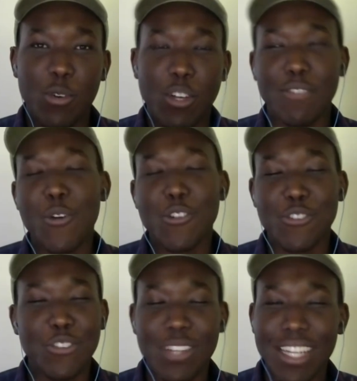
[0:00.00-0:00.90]
Because of course
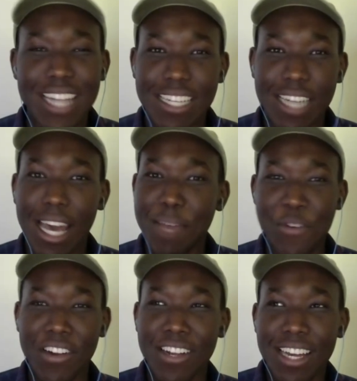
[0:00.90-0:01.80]
you still need that time
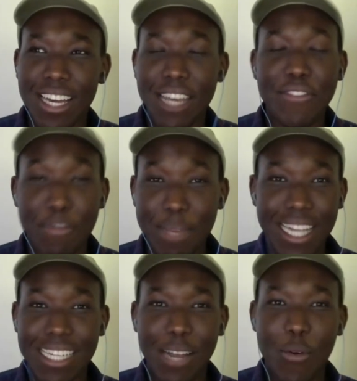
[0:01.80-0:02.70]
where, even for me,
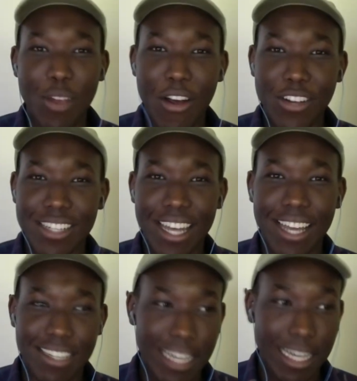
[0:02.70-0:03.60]
that's like one of the hardest
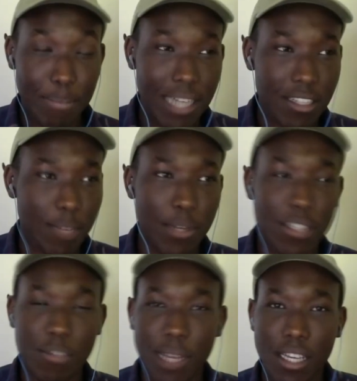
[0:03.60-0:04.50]
things. And like the past couple
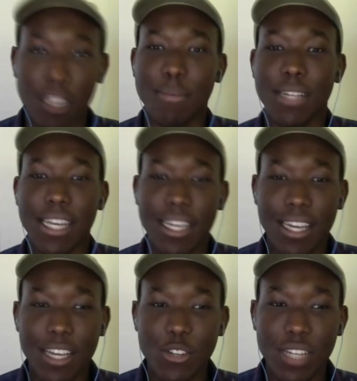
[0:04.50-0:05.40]
months has been good, but like you